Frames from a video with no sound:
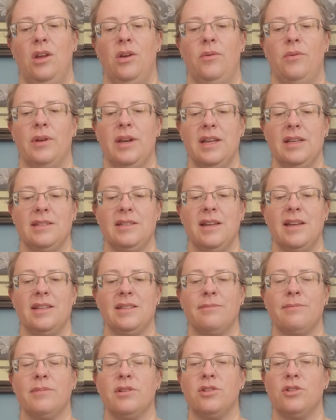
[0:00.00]
When it says
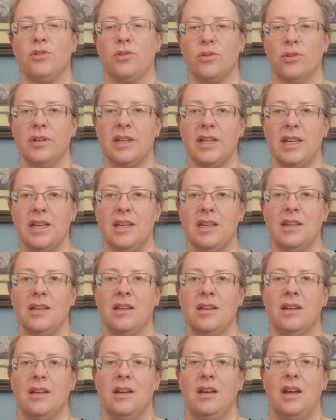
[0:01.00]
majority,
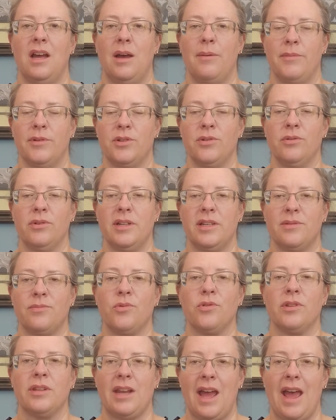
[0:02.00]
a majority is
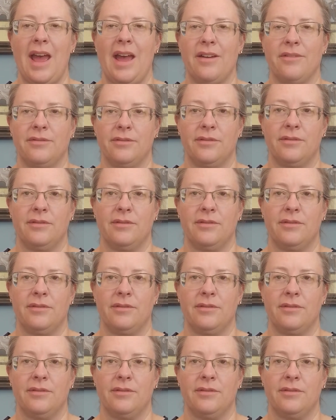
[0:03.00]
more than half.